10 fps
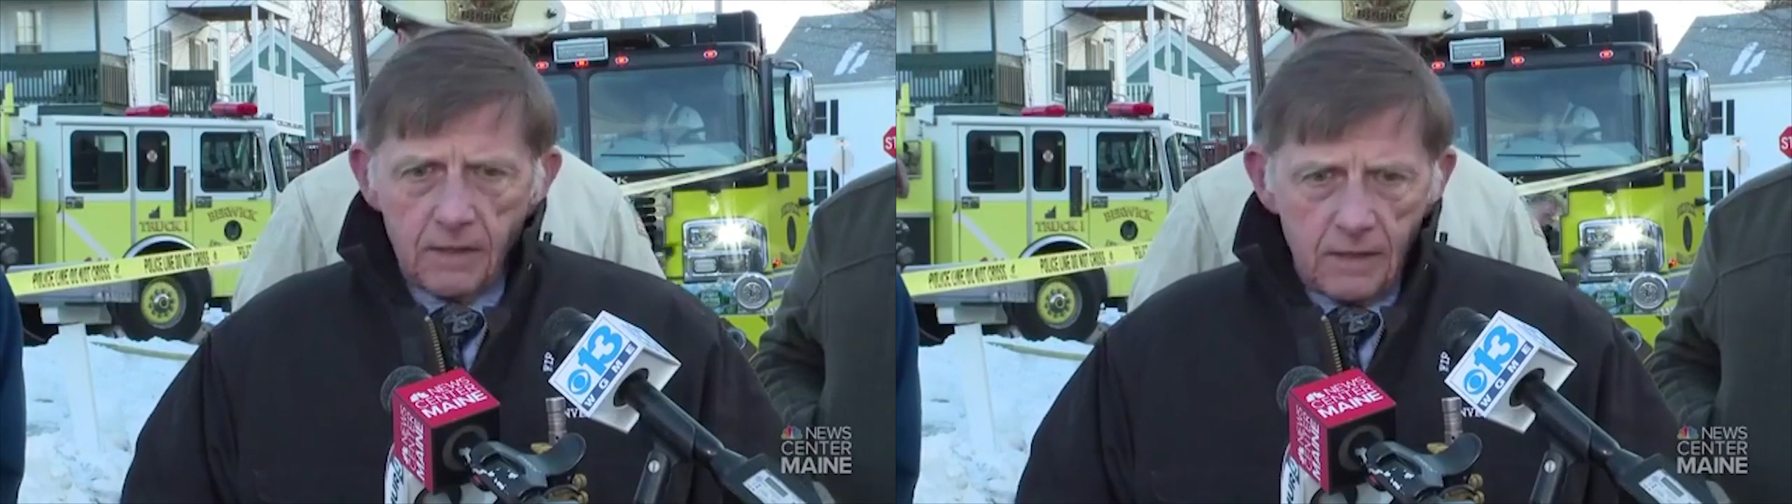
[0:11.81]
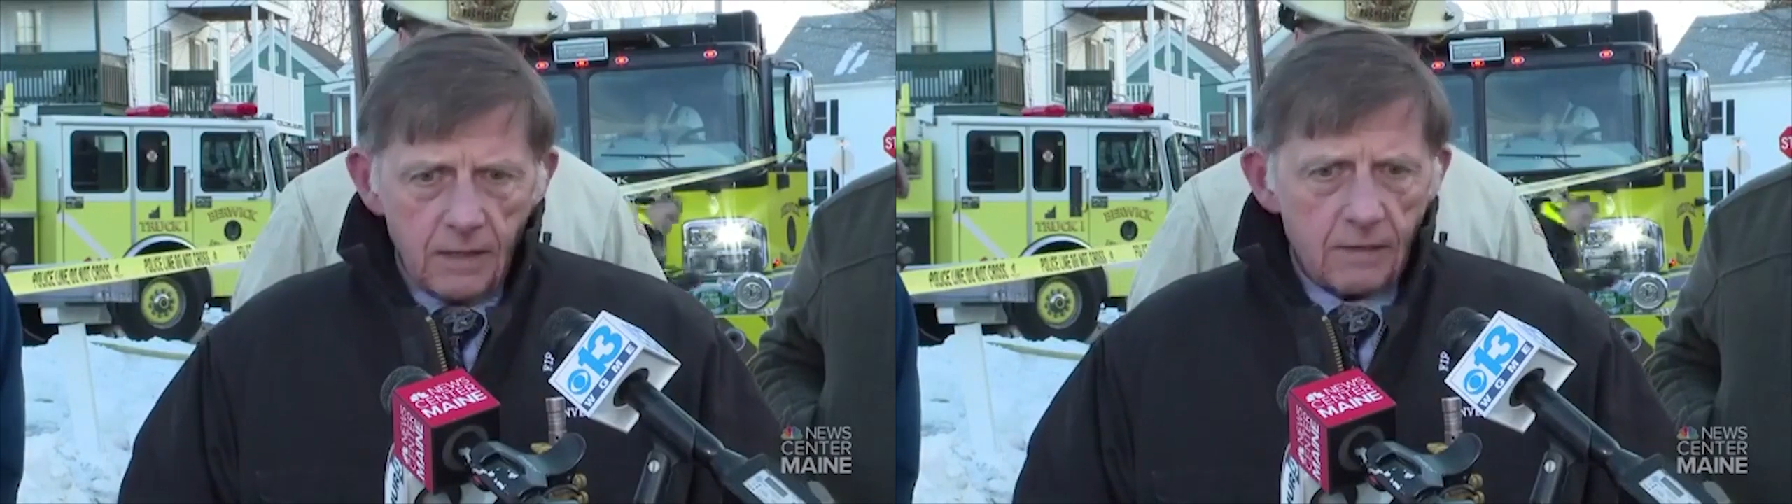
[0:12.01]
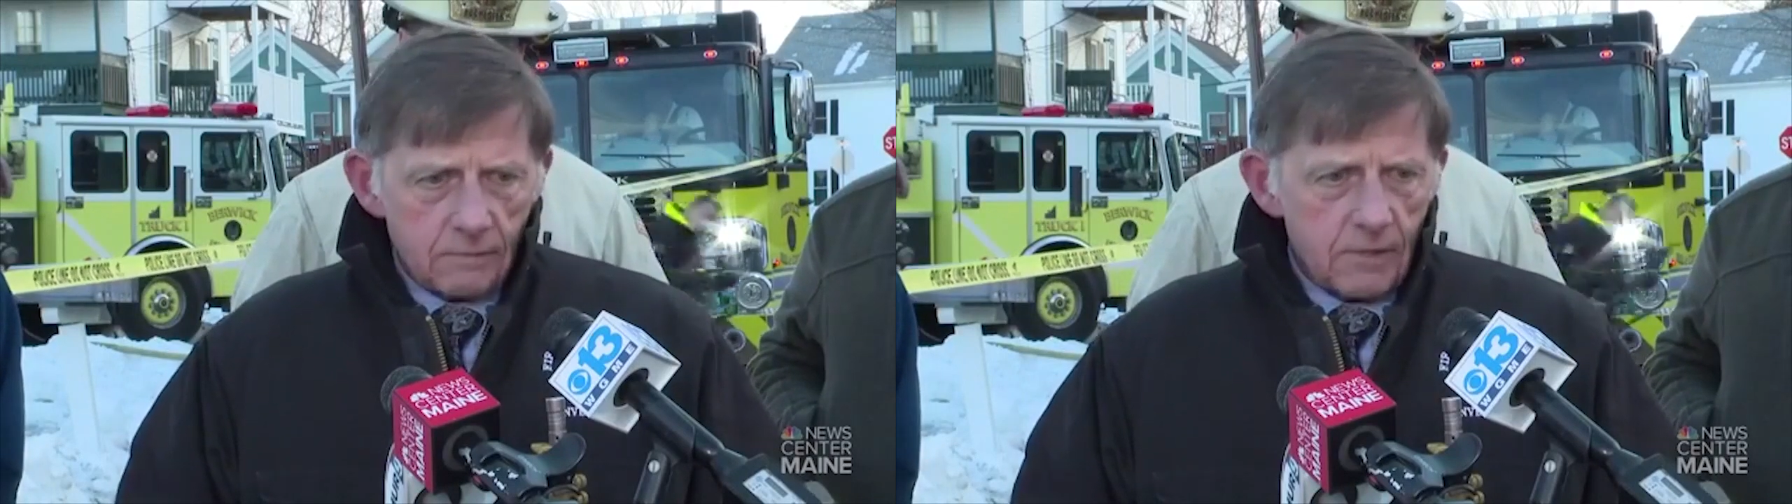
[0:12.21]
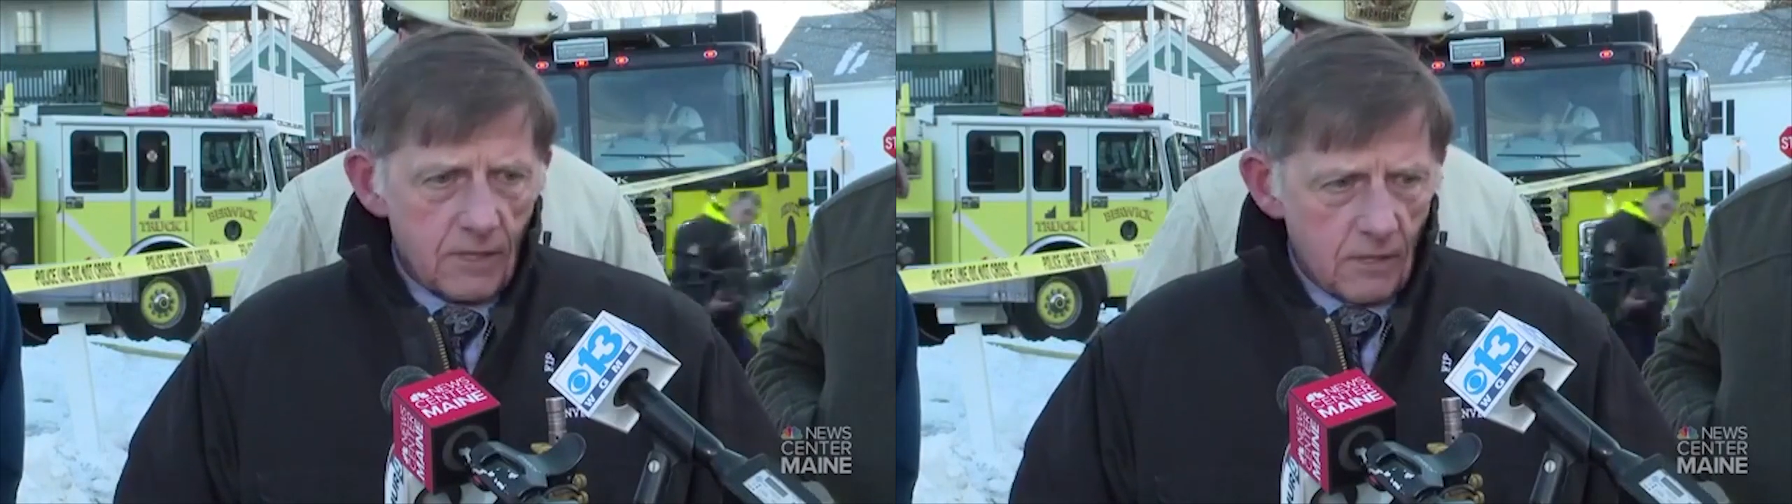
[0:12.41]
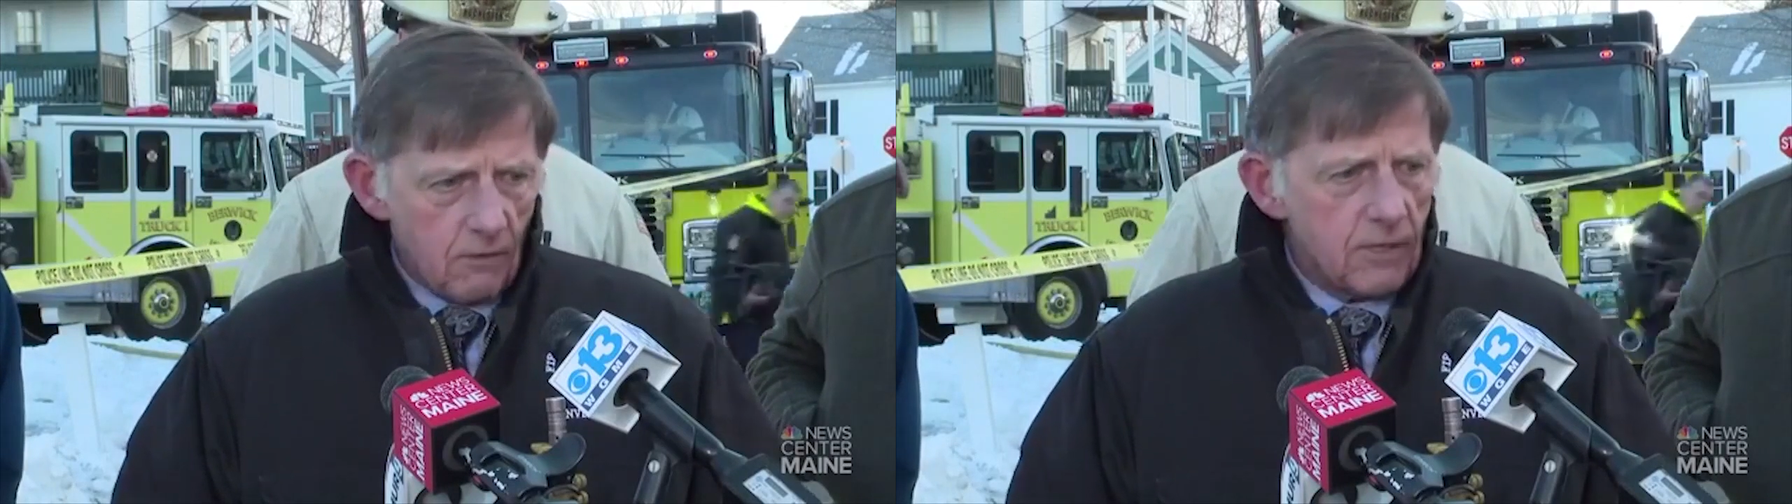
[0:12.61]
it, it,
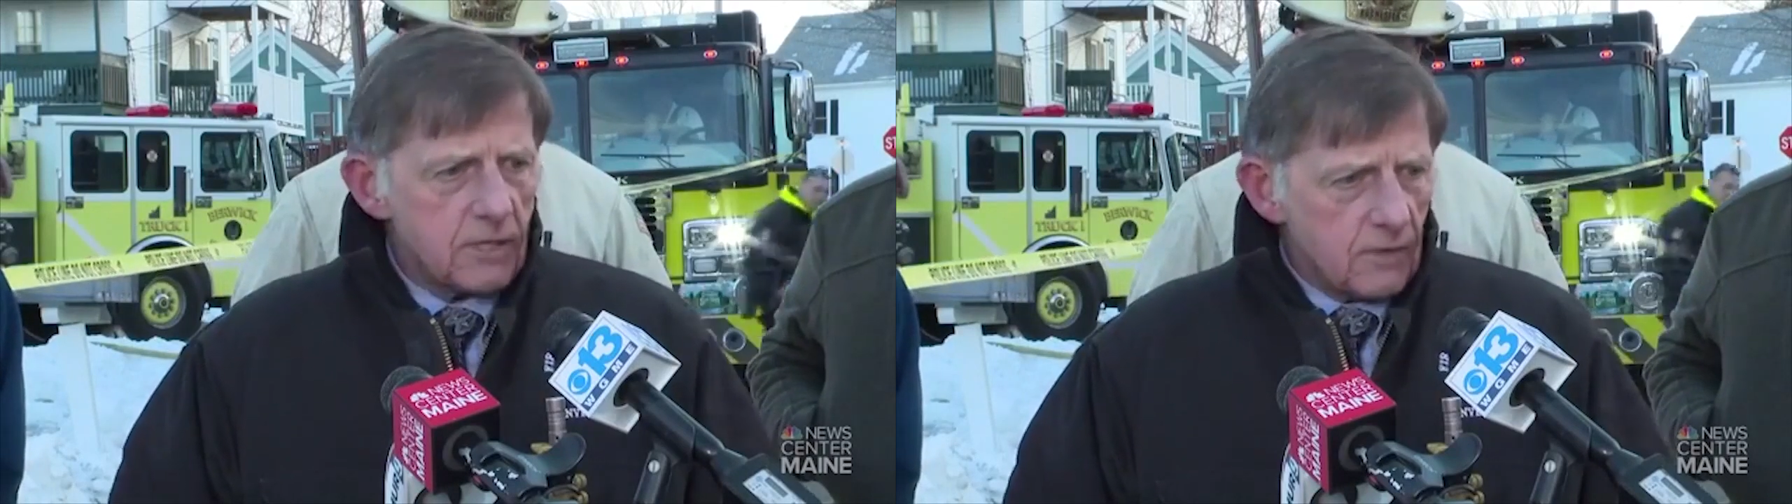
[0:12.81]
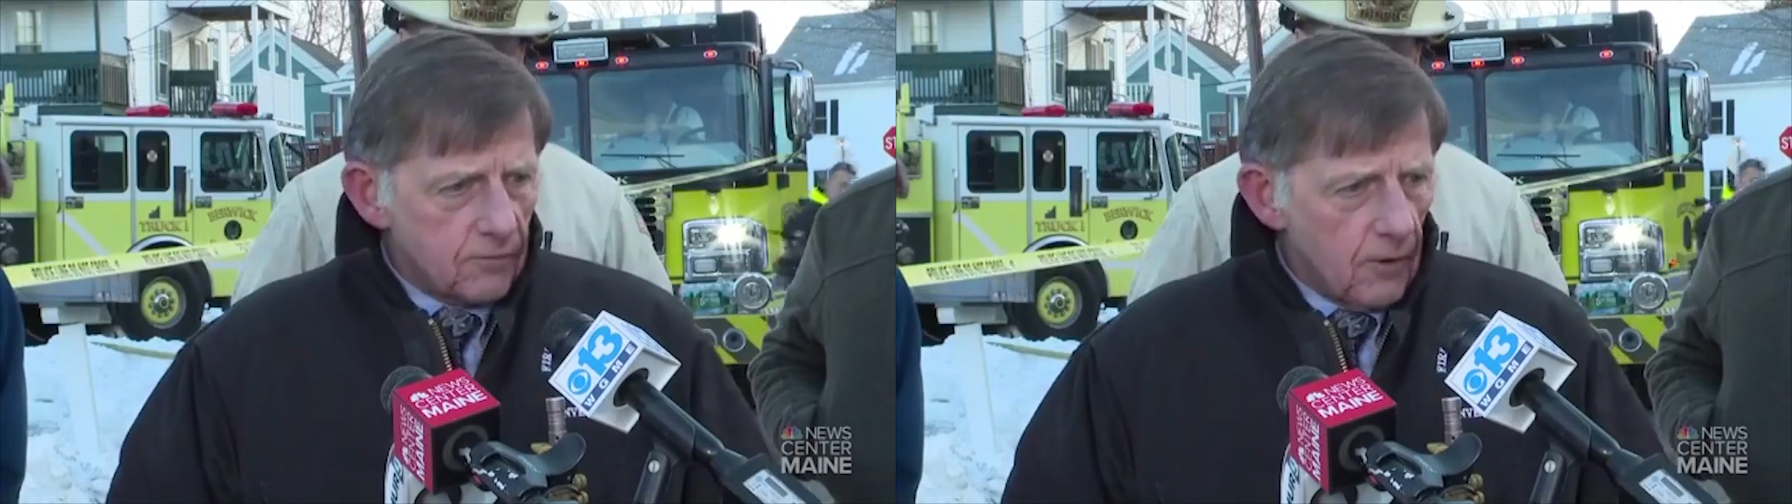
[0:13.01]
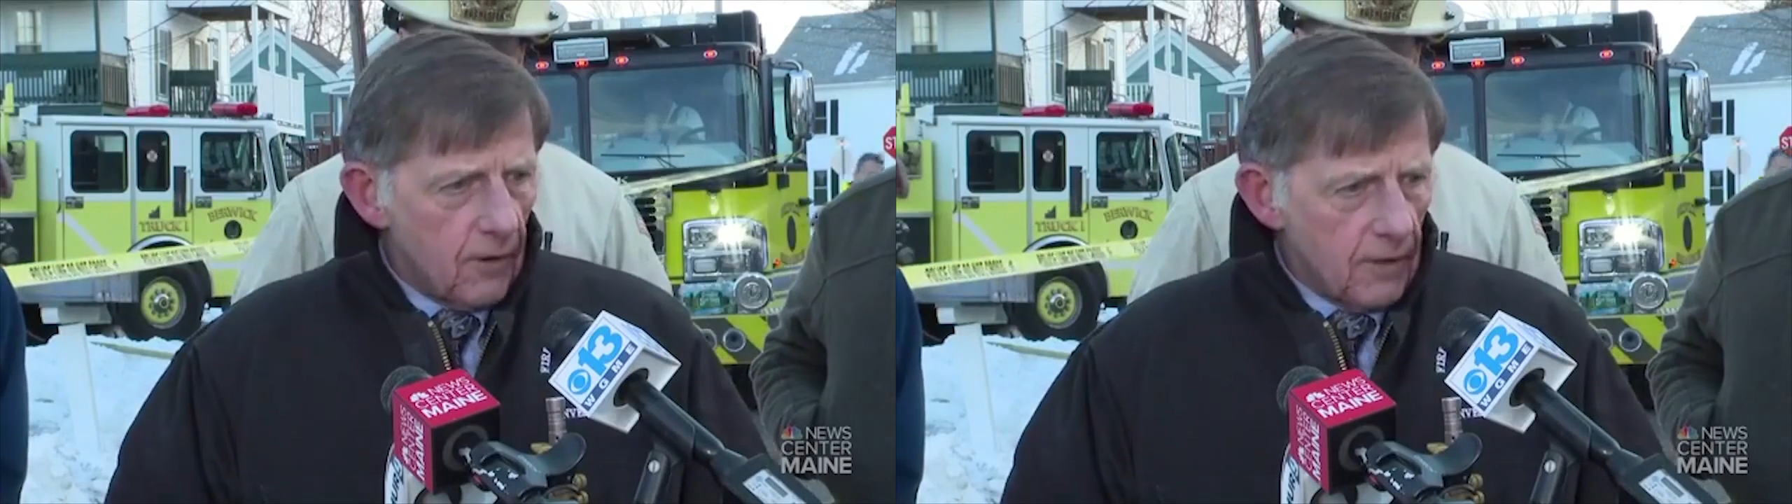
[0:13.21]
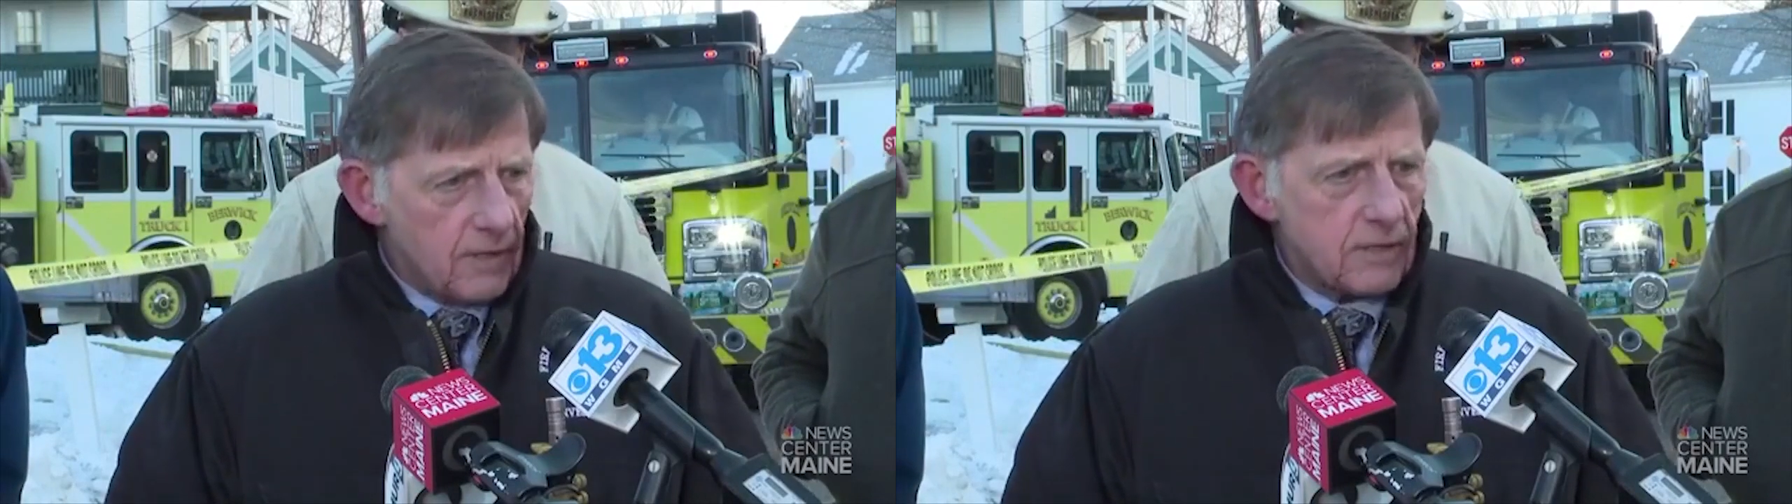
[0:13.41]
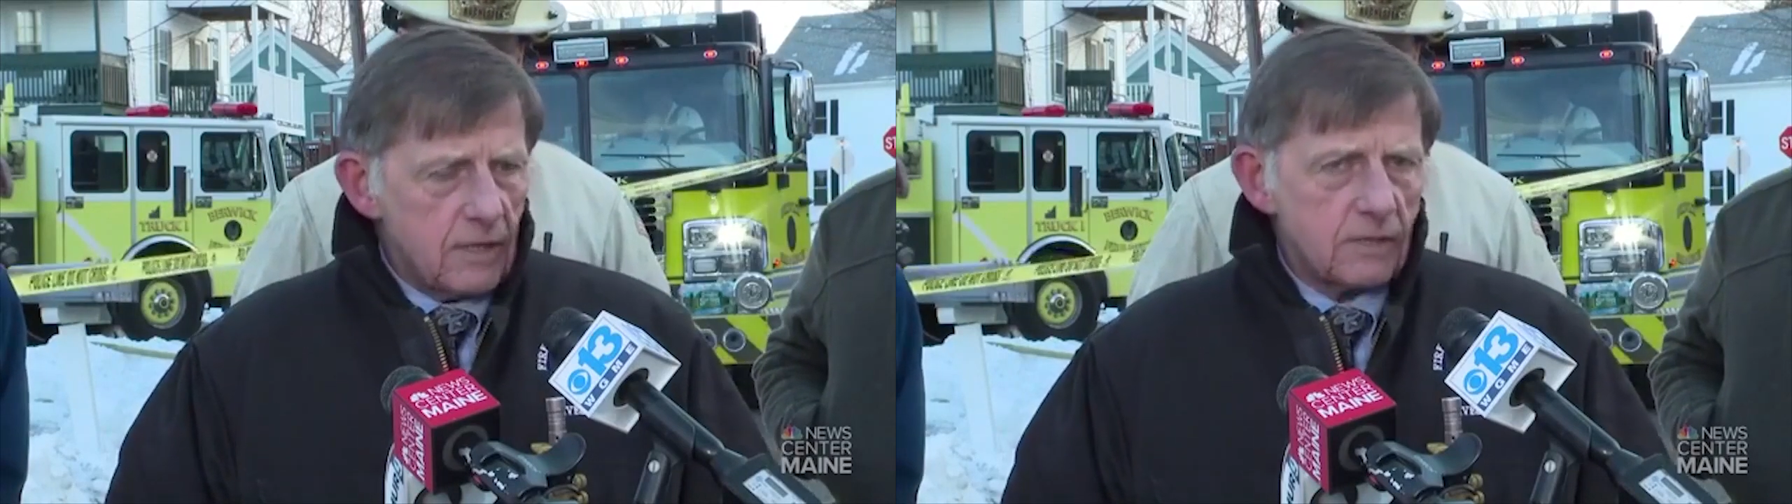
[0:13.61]
there's a reason for it. it.